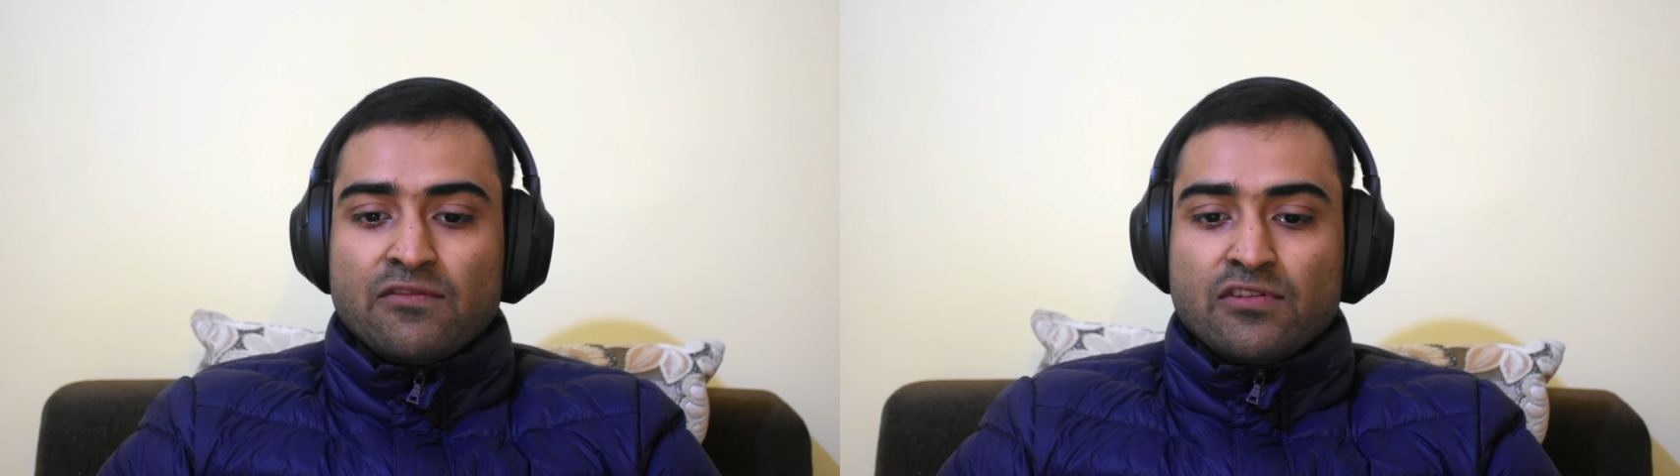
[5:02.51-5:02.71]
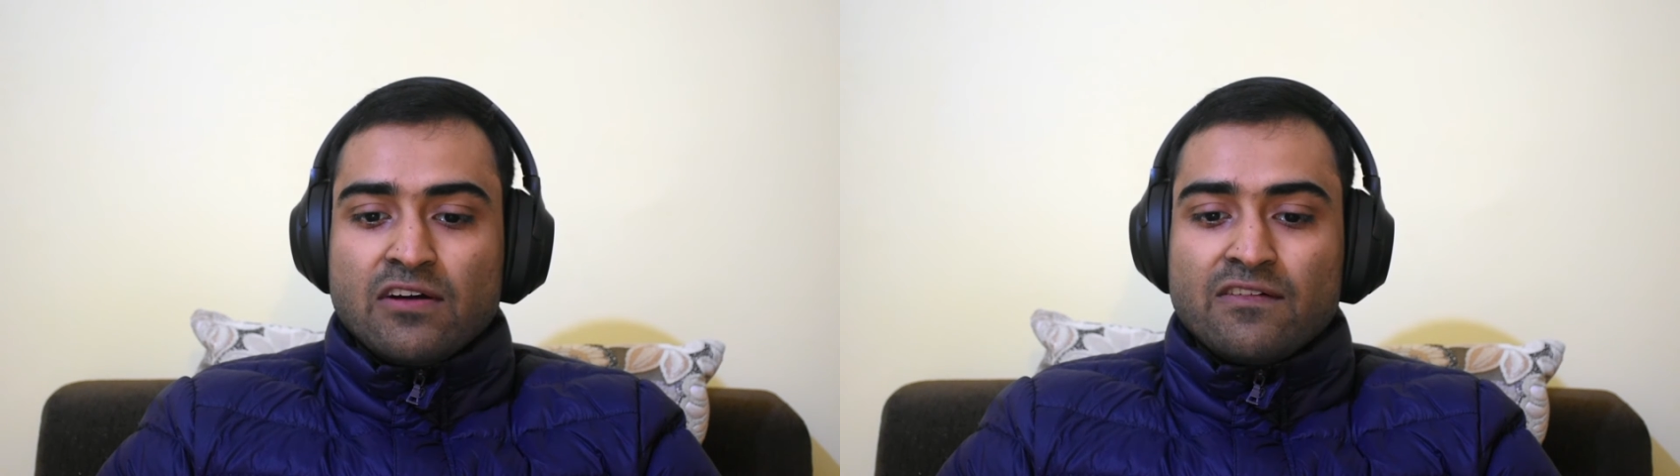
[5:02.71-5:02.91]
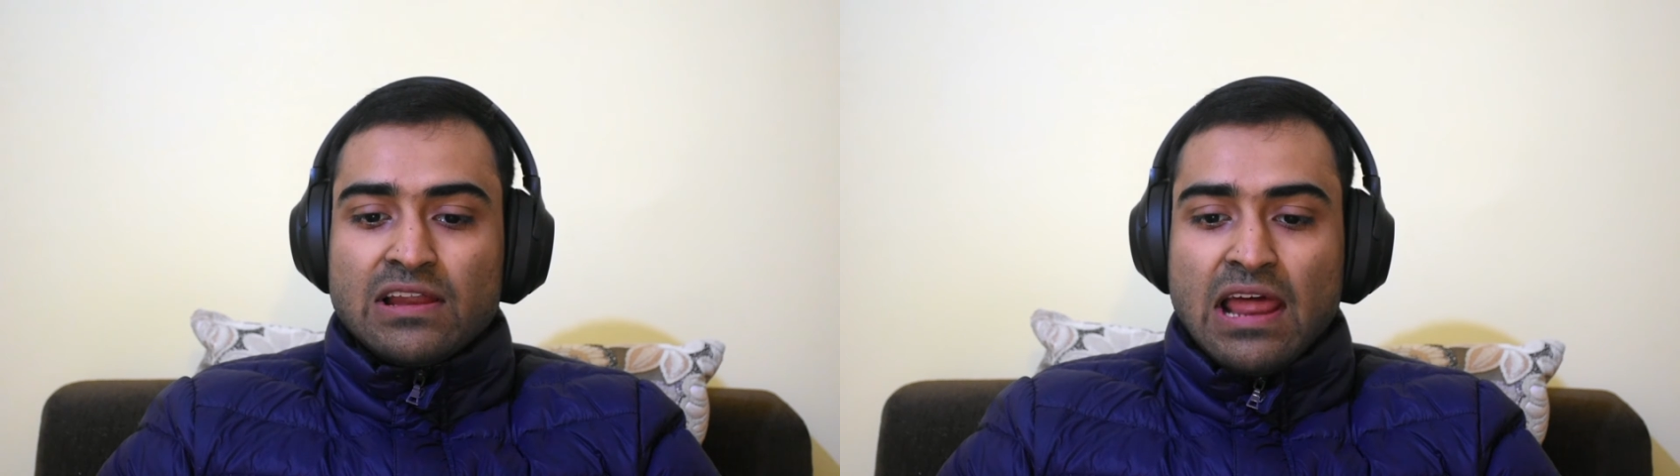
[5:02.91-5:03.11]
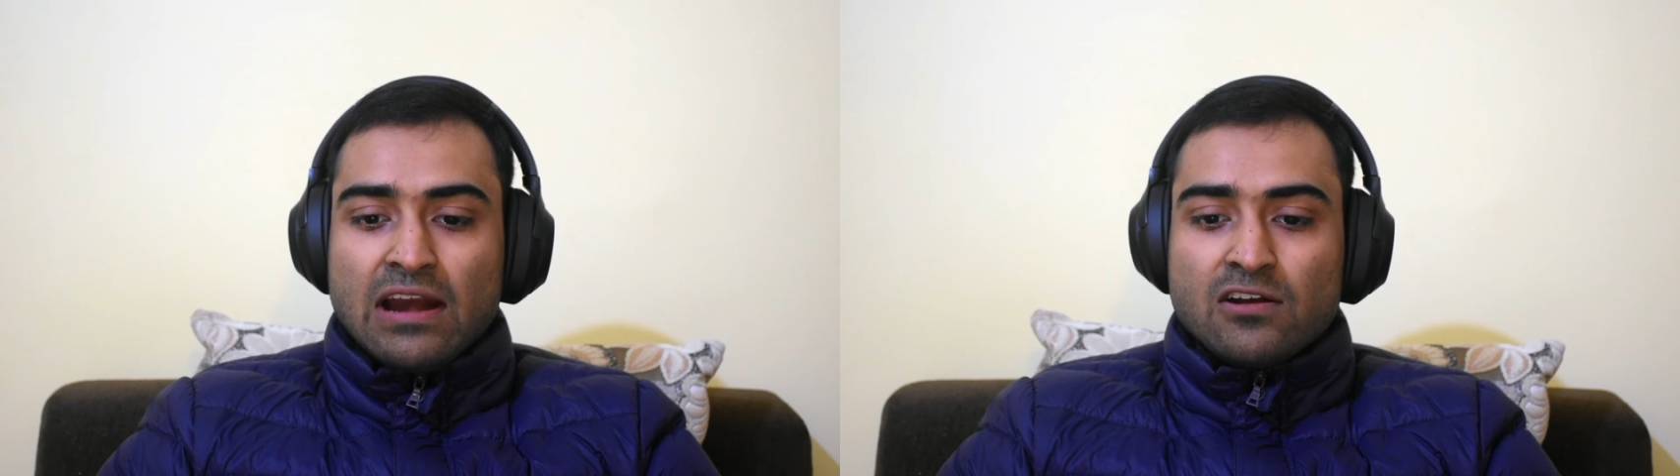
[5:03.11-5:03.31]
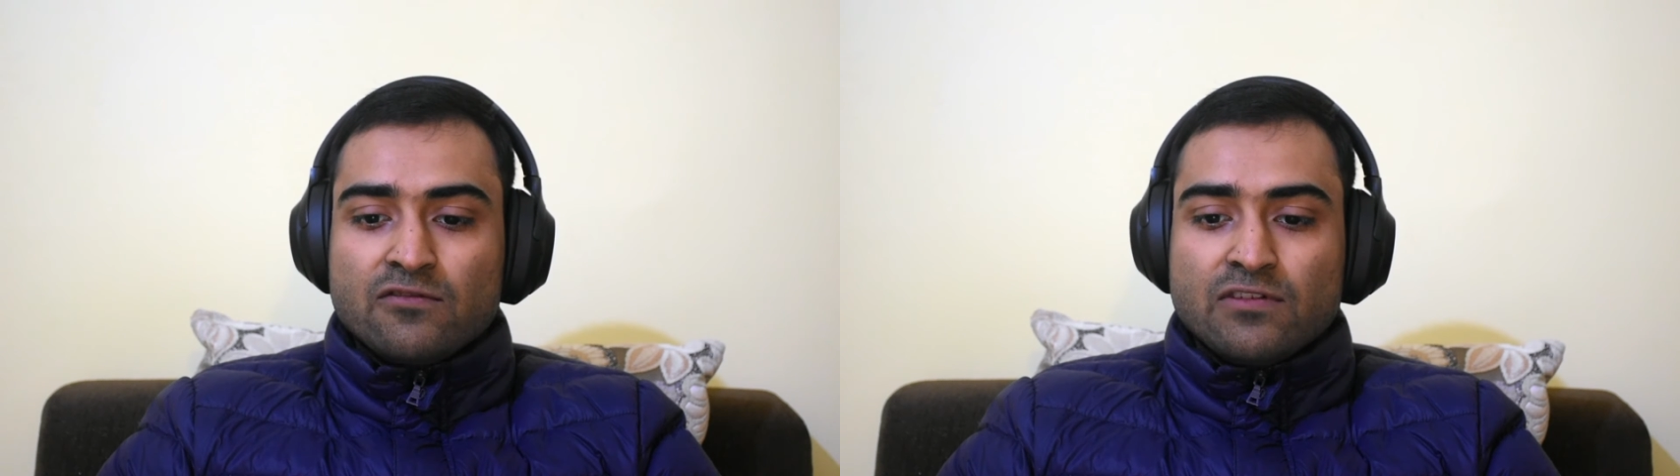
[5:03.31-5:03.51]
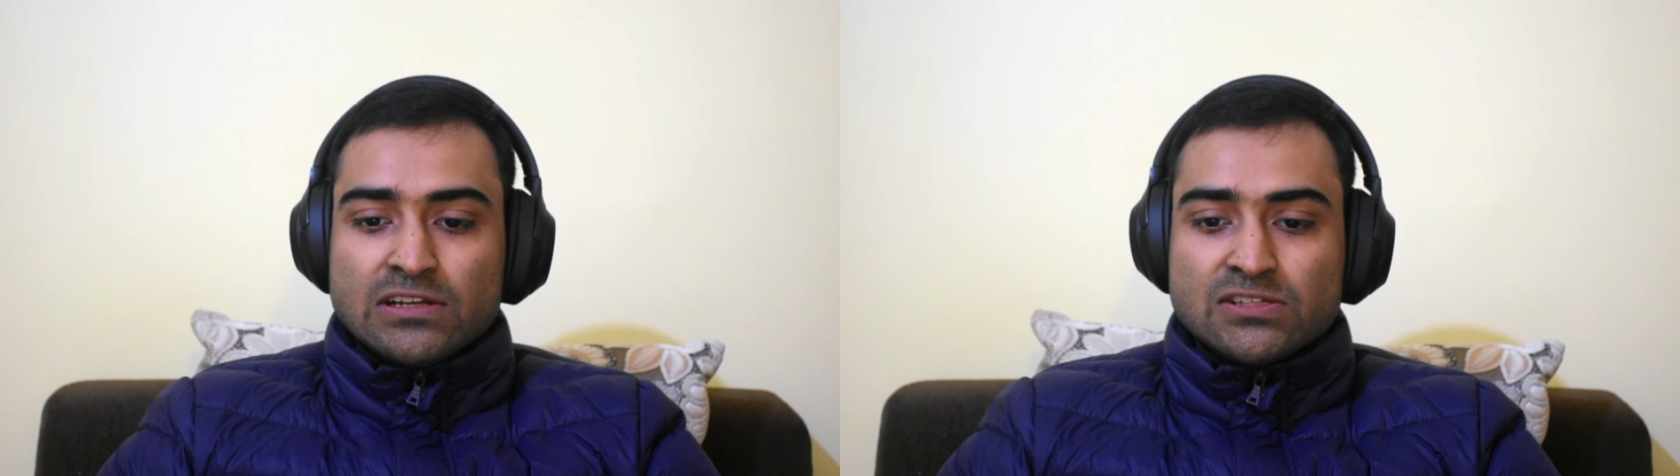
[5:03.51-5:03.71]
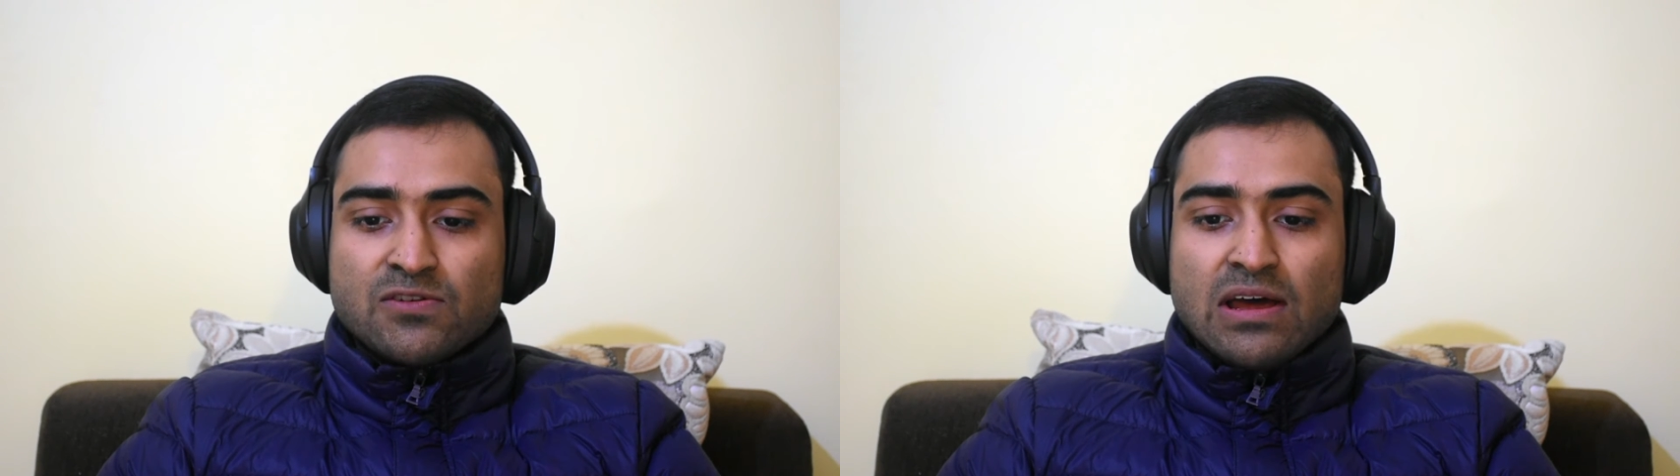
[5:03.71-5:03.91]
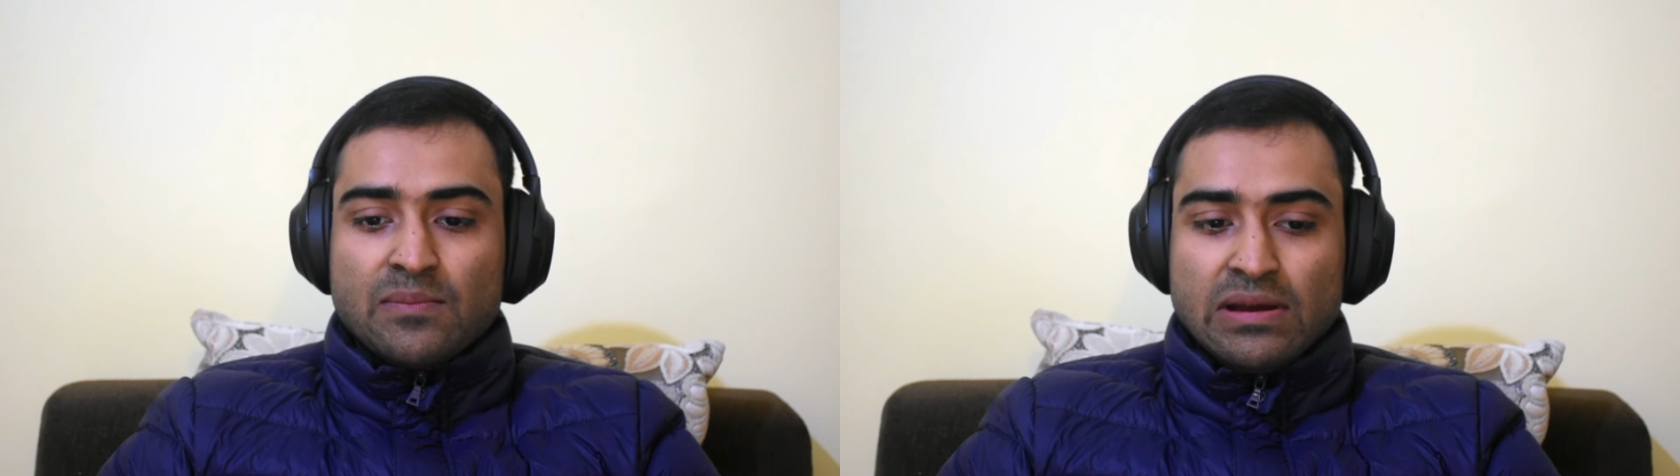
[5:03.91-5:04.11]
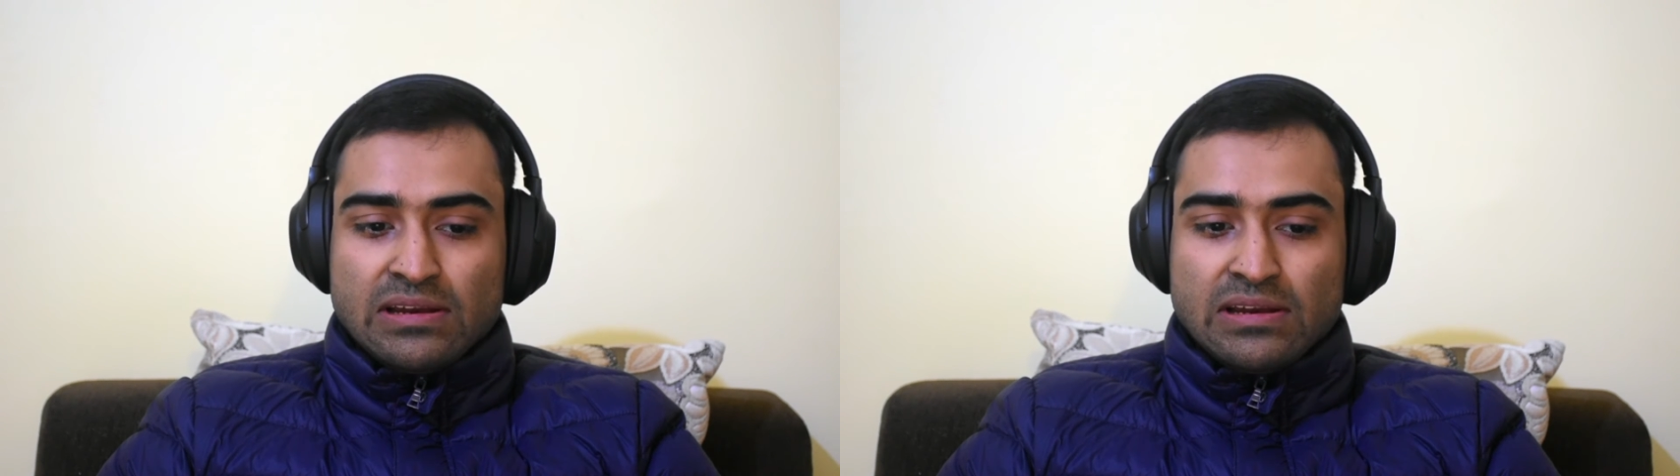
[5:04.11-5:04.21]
if you have a land of 1 square